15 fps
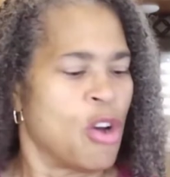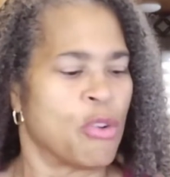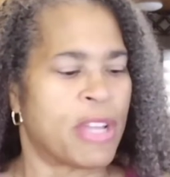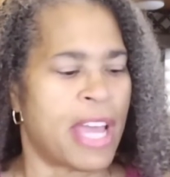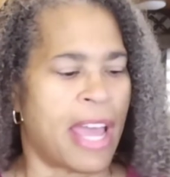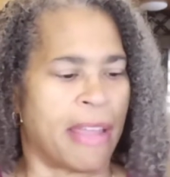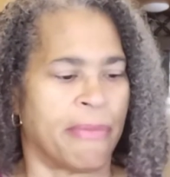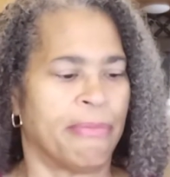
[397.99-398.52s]

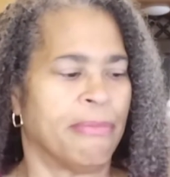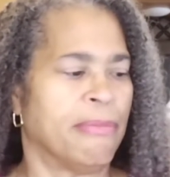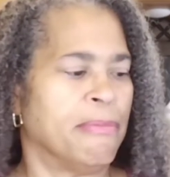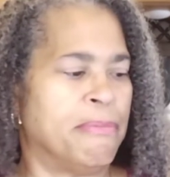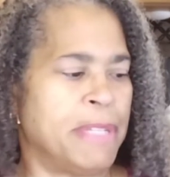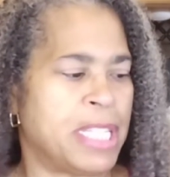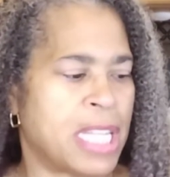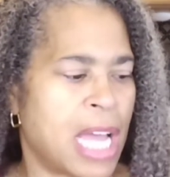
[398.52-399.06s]
Okay,
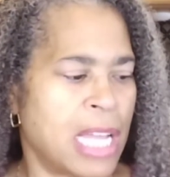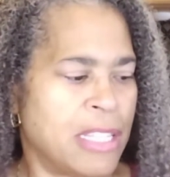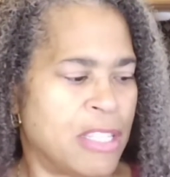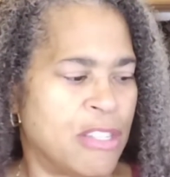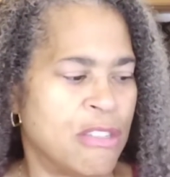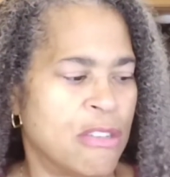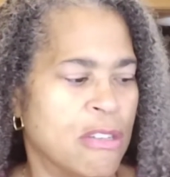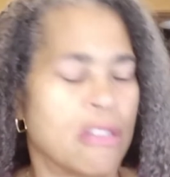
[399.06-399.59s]

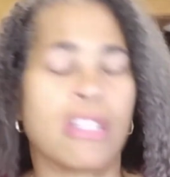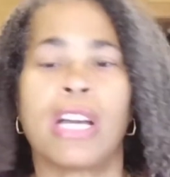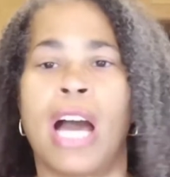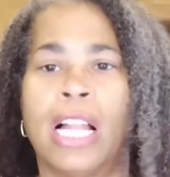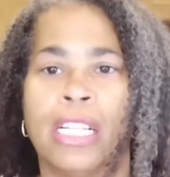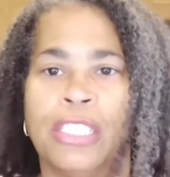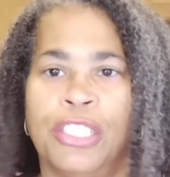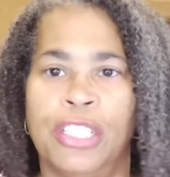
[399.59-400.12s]
besides the
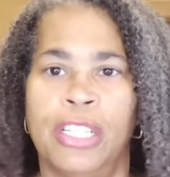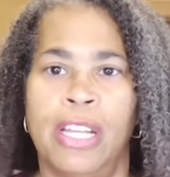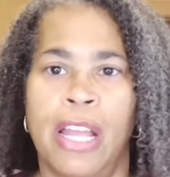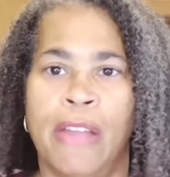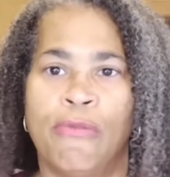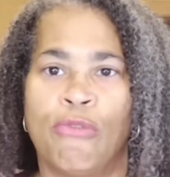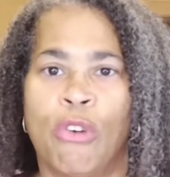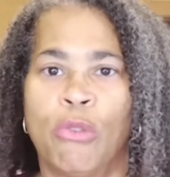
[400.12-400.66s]
collagen
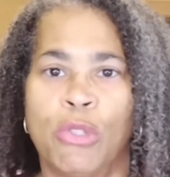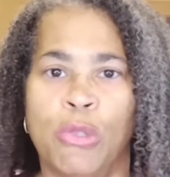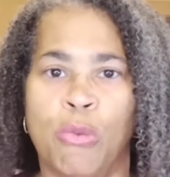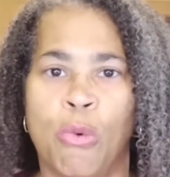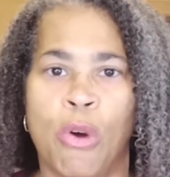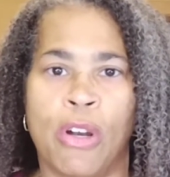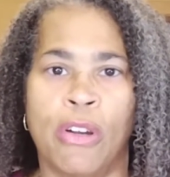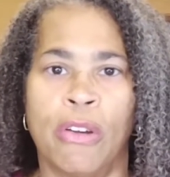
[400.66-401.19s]
and
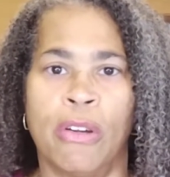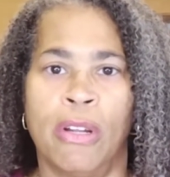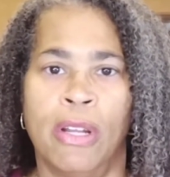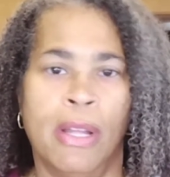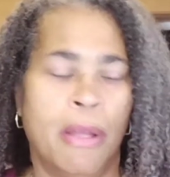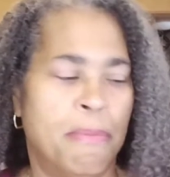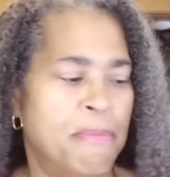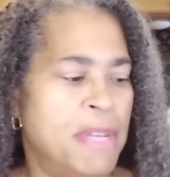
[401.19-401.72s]
rosewater
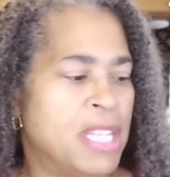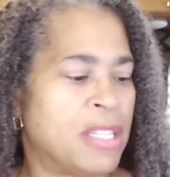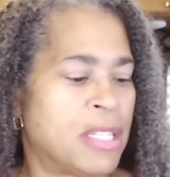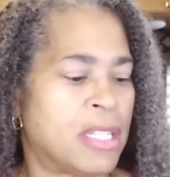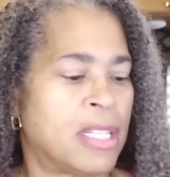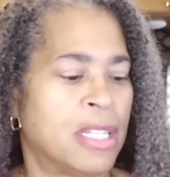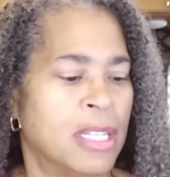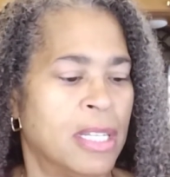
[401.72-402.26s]

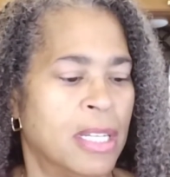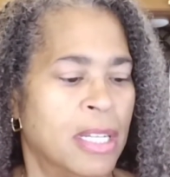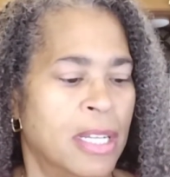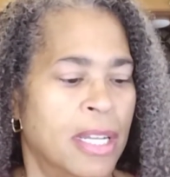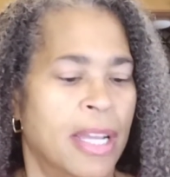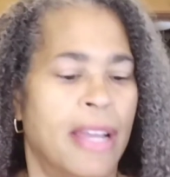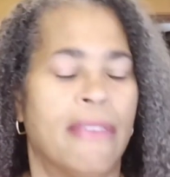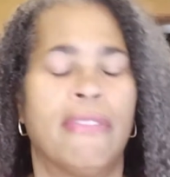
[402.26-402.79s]
mist,
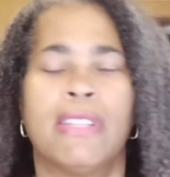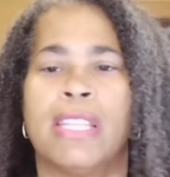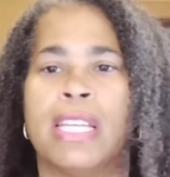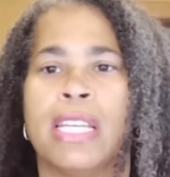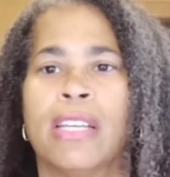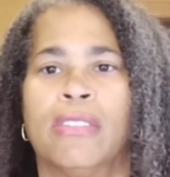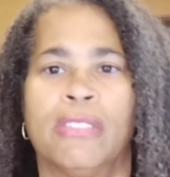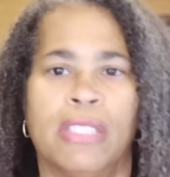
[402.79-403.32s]

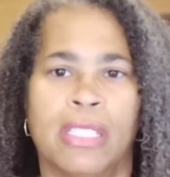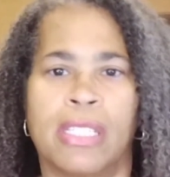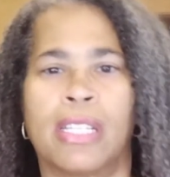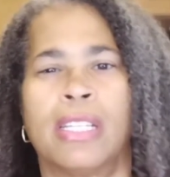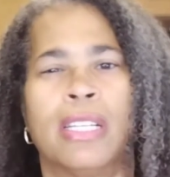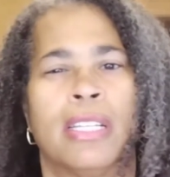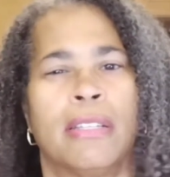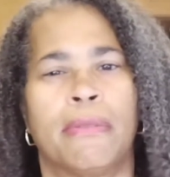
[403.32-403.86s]
everything else is